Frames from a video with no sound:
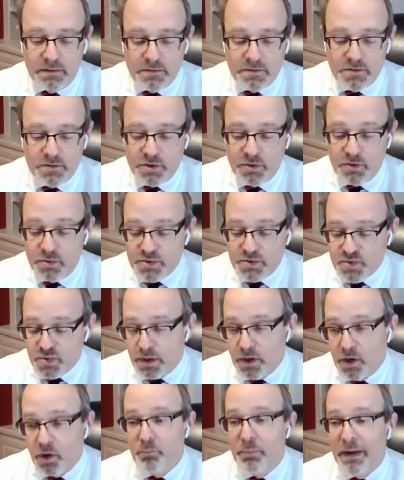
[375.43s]
do is sort
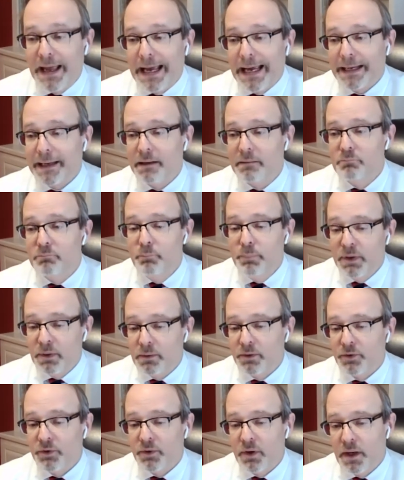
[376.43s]
of go back and
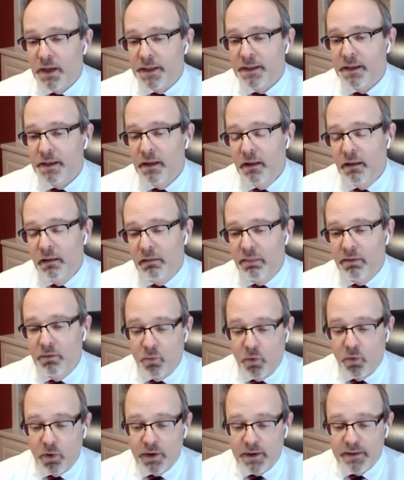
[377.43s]
build on the
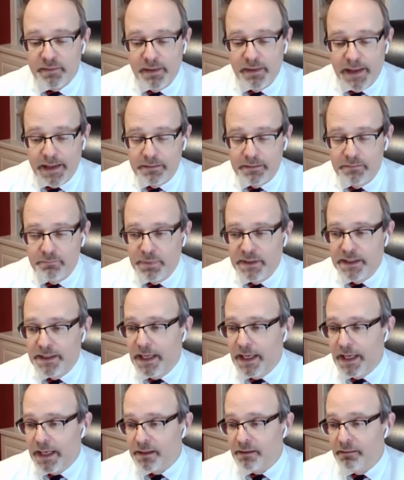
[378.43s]
work that
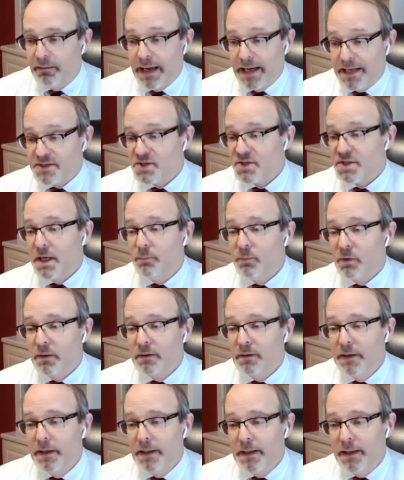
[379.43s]
began last summer
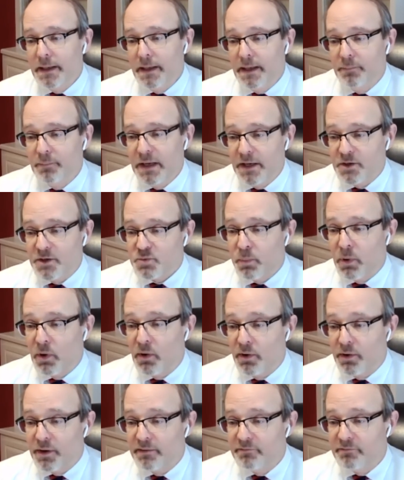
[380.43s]
as
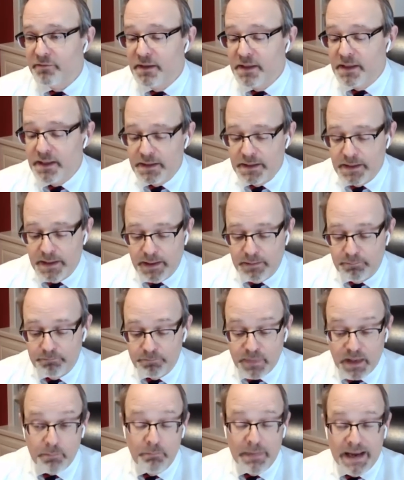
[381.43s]
part of the
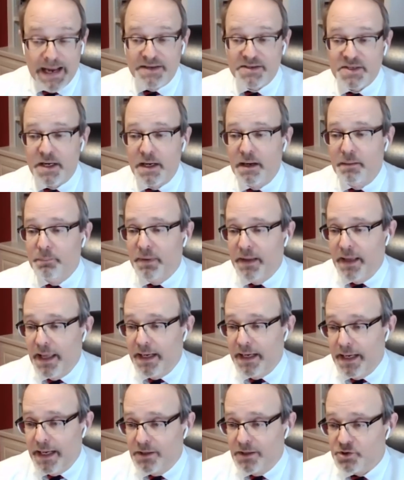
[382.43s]
Mask Up
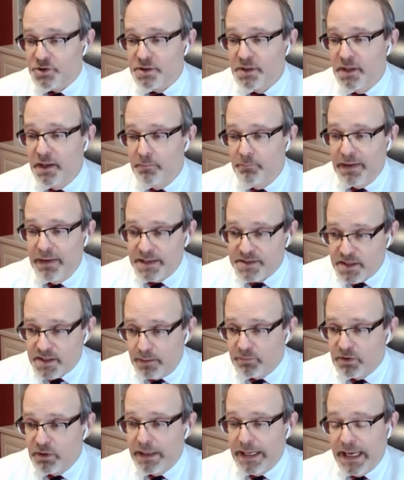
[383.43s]
NH, Mask
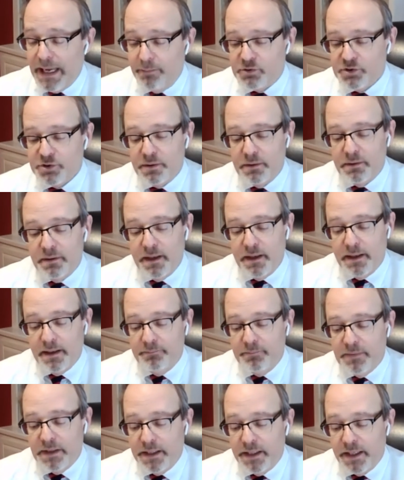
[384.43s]
Up New Hampshire
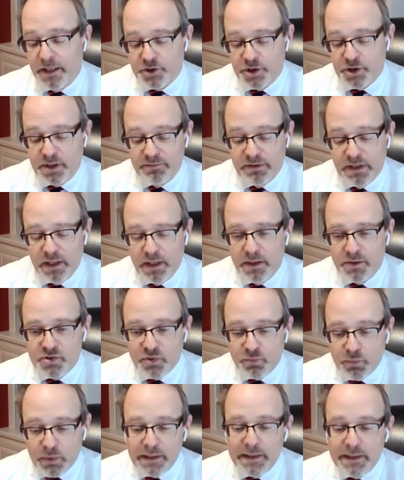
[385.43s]
initiative,
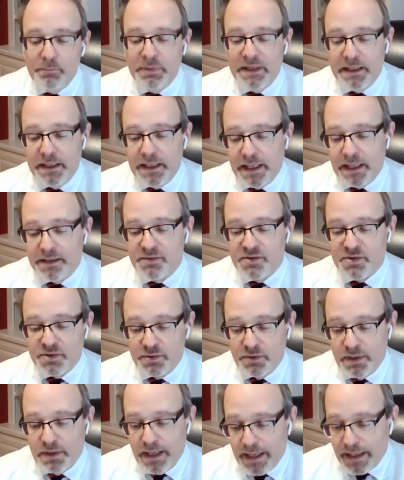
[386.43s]
to really begin
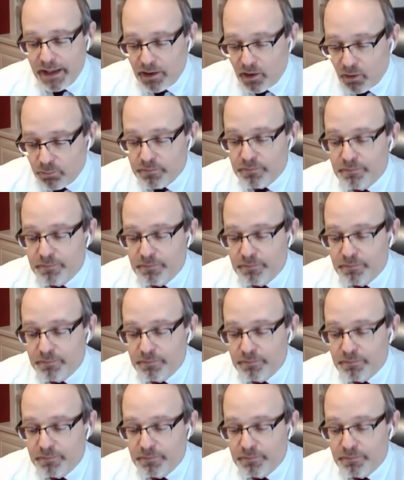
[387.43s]
to help